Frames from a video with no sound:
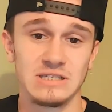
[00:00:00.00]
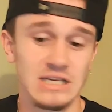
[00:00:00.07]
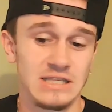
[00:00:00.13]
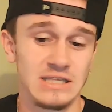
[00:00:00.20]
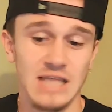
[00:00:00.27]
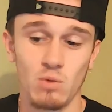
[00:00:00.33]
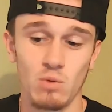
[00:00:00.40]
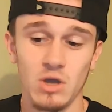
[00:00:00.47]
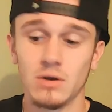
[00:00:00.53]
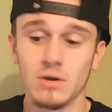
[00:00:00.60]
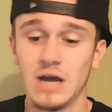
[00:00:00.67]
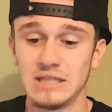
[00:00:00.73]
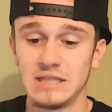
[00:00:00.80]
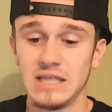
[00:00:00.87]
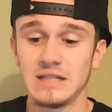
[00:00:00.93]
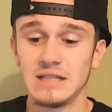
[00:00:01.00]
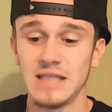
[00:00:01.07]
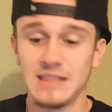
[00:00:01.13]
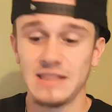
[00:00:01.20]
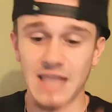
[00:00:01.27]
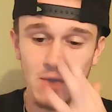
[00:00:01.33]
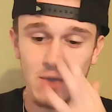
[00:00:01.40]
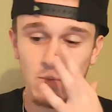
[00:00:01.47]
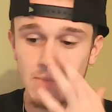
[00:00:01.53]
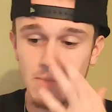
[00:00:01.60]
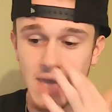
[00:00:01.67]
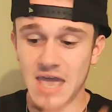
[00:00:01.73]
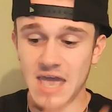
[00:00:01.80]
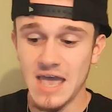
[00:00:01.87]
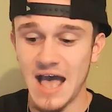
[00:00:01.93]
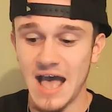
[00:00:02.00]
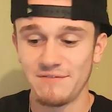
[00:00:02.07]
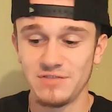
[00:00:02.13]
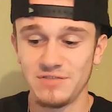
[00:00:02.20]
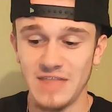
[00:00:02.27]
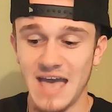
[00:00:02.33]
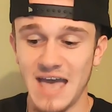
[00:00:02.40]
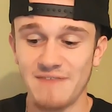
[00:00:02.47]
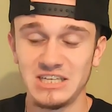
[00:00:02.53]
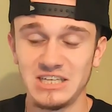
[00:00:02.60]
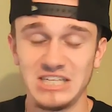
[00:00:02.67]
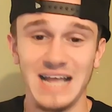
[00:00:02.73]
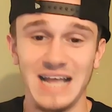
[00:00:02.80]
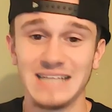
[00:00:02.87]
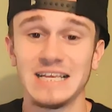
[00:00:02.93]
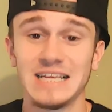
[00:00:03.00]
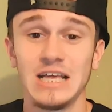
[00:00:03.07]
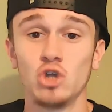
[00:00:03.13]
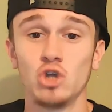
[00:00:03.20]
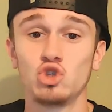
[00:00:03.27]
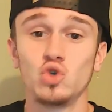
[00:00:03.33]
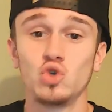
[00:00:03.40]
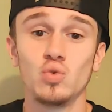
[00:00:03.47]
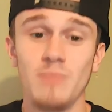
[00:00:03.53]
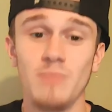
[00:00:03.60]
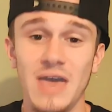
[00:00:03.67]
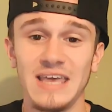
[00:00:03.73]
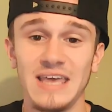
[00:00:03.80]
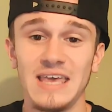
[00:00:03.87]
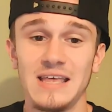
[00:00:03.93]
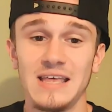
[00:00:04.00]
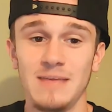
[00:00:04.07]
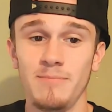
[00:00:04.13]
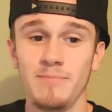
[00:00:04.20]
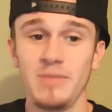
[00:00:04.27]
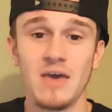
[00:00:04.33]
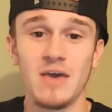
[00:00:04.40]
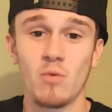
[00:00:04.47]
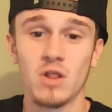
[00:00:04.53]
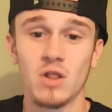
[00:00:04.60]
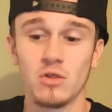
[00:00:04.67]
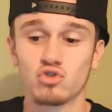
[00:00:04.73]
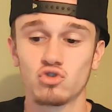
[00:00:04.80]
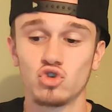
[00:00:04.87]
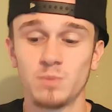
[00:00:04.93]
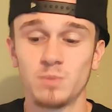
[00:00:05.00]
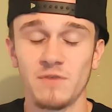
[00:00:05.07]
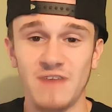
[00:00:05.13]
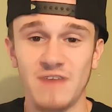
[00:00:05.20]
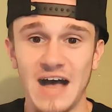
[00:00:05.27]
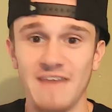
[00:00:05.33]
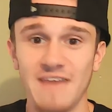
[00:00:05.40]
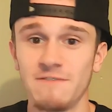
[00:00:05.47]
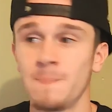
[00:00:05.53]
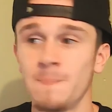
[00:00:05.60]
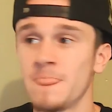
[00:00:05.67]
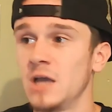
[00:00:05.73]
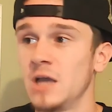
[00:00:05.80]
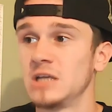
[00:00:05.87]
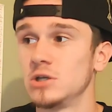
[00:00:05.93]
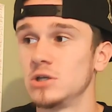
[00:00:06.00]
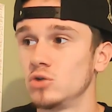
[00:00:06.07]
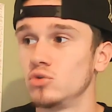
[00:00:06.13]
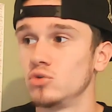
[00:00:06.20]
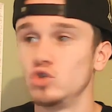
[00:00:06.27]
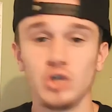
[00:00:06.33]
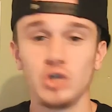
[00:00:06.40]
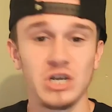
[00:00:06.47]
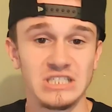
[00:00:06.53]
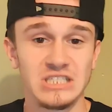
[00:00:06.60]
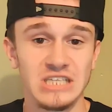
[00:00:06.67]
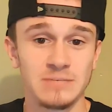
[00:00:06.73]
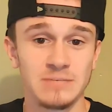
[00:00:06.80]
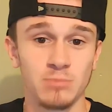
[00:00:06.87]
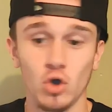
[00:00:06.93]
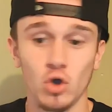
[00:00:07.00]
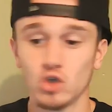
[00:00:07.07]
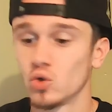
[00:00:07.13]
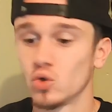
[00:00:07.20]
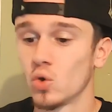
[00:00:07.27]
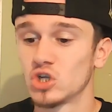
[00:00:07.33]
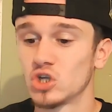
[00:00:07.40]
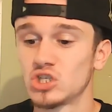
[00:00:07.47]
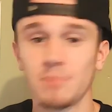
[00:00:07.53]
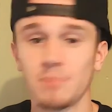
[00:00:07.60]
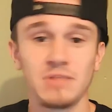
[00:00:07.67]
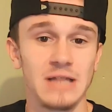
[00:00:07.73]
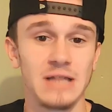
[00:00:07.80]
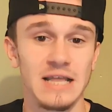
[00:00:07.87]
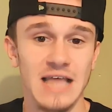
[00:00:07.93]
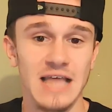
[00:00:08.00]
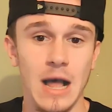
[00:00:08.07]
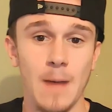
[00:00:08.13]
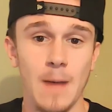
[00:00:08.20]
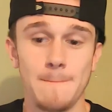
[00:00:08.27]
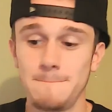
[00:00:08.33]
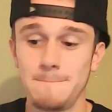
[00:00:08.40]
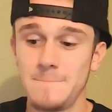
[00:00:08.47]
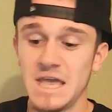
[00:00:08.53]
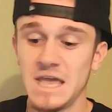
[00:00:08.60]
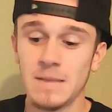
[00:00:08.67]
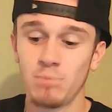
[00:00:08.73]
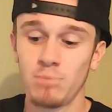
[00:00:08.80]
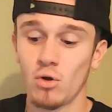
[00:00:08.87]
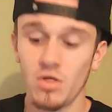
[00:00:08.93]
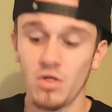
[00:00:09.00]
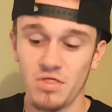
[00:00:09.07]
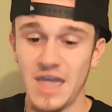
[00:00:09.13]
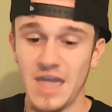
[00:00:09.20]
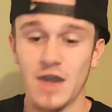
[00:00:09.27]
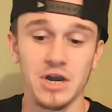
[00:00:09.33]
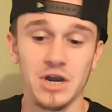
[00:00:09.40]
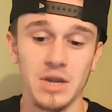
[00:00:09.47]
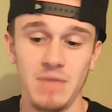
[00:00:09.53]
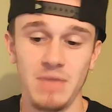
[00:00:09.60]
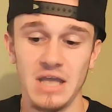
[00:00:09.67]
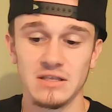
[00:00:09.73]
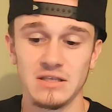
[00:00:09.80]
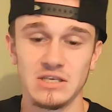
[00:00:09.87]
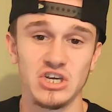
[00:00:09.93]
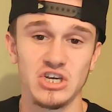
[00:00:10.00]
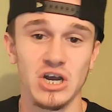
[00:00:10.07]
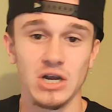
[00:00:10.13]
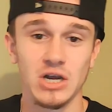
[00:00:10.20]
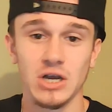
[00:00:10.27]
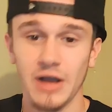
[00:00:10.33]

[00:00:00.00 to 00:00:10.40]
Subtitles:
I think they will. I think that they have a chance to make it and be at one of those Group of 5 New Year's Six bowls or something like that. A big bowl they are going to make this year.